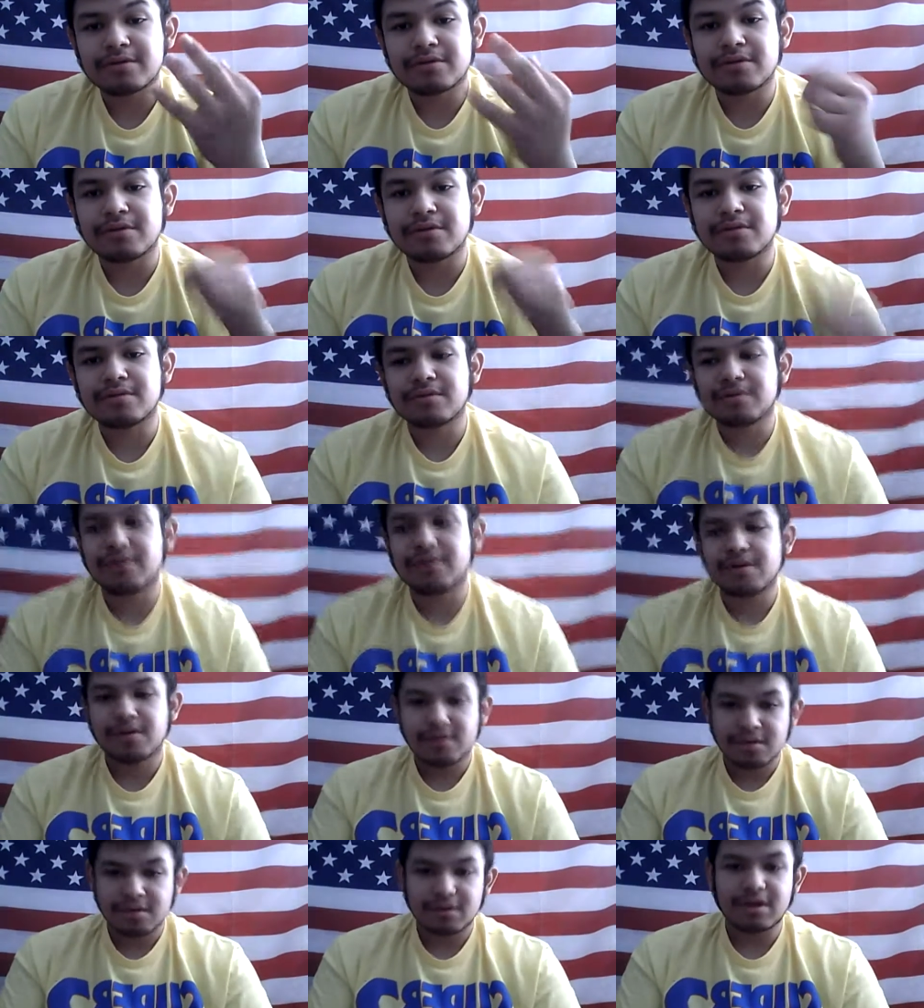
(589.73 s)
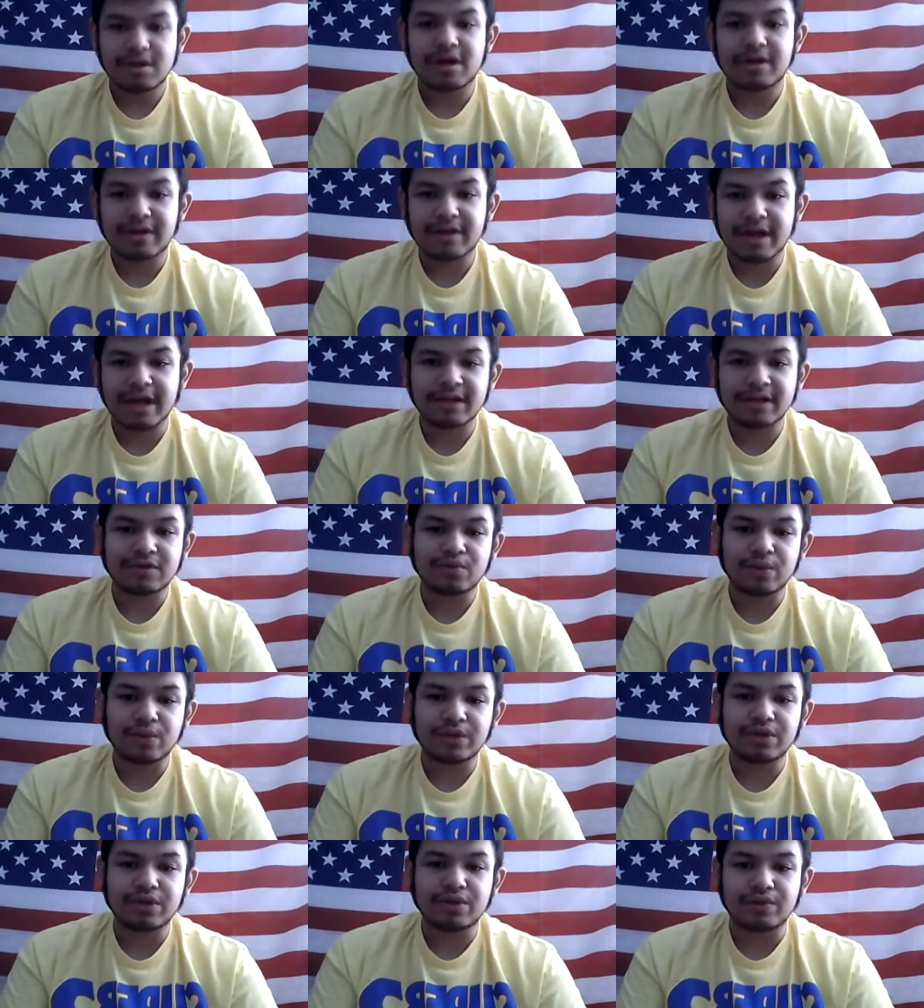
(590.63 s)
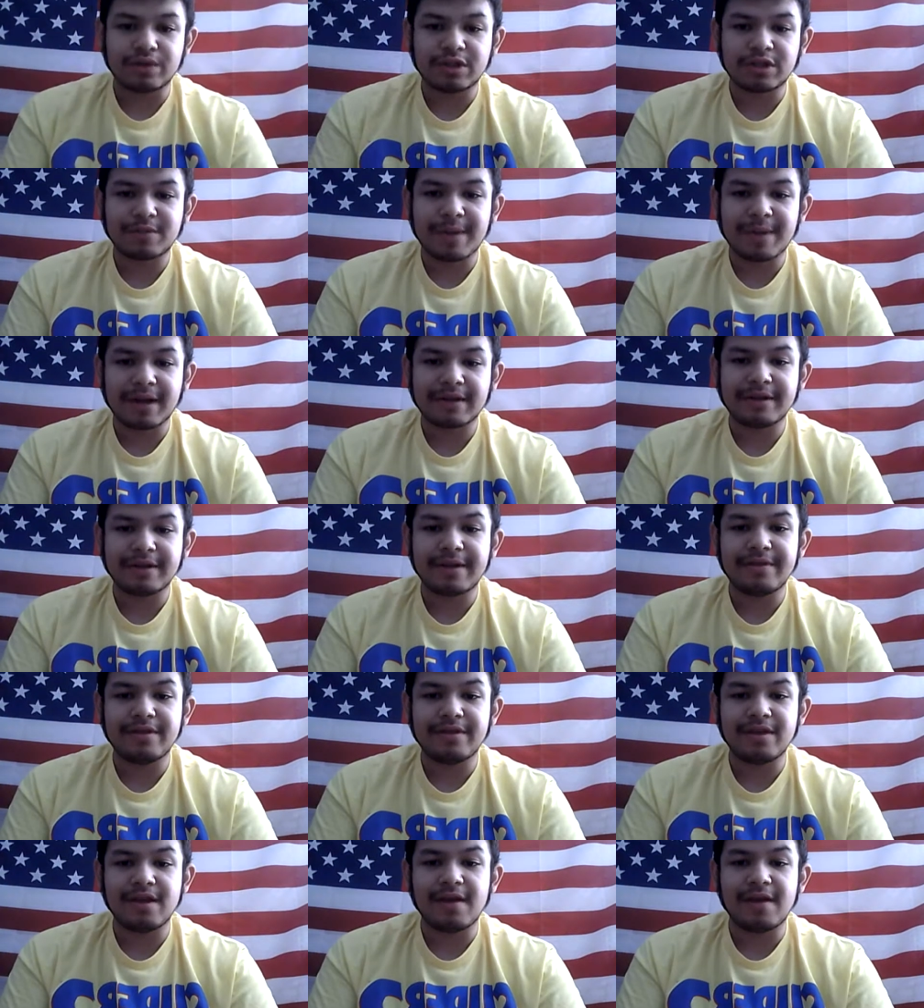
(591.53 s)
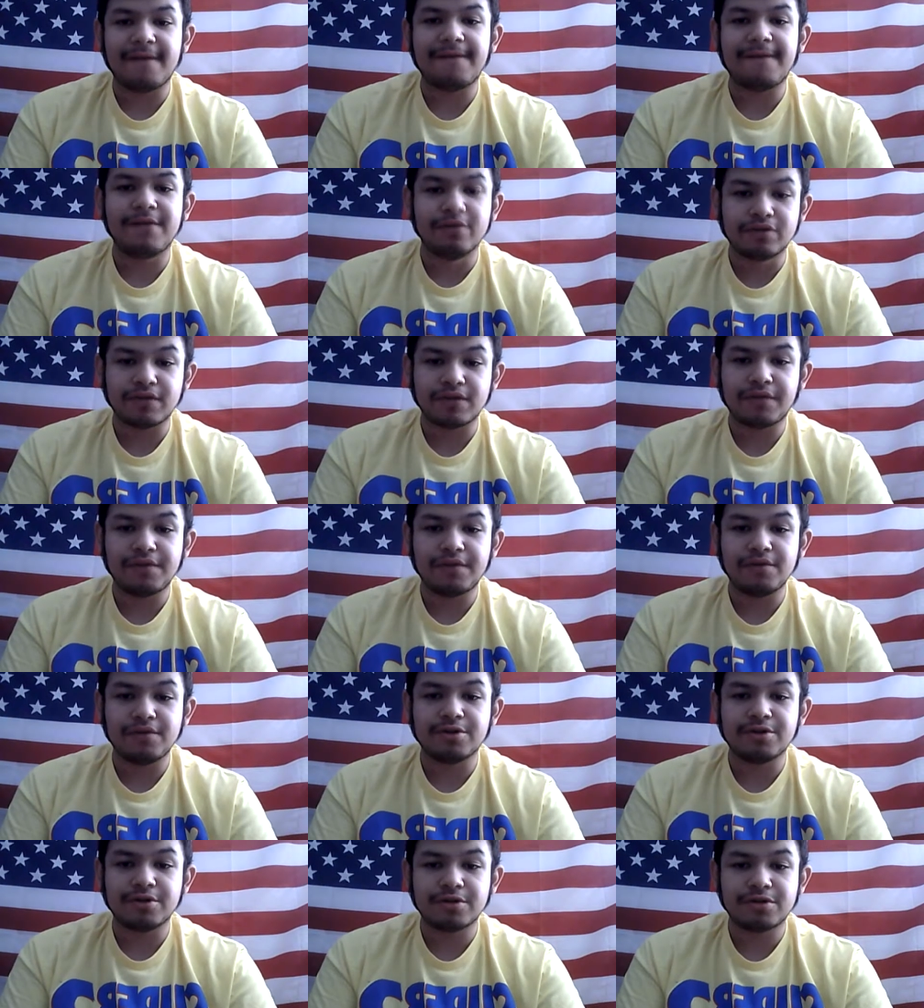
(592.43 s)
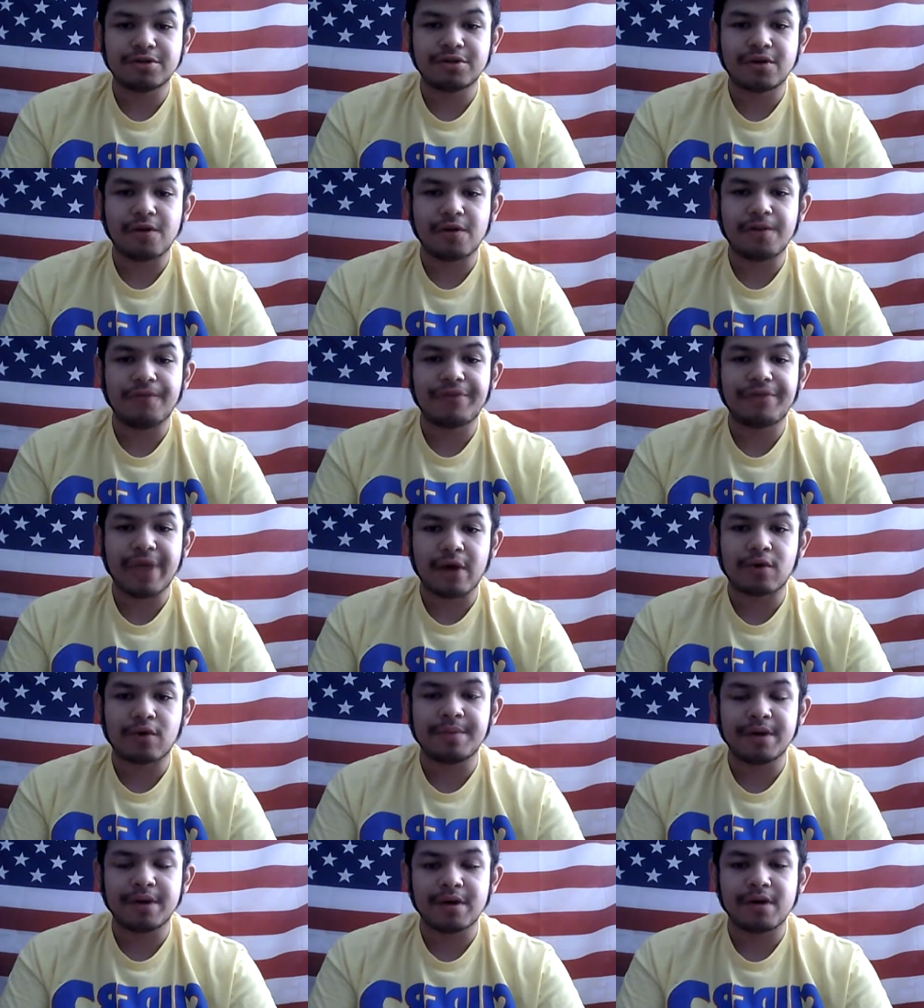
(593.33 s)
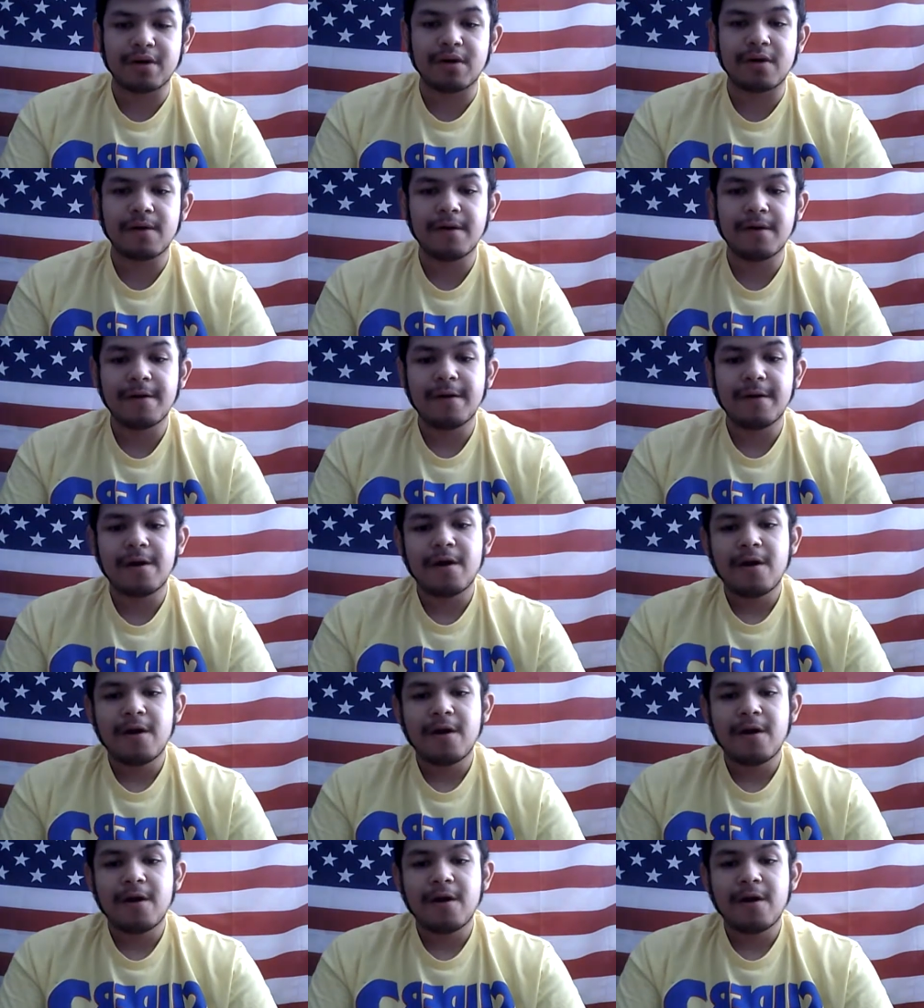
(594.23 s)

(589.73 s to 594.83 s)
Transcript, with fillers: So yeah, that's what's to expect in the future future. So that will be all.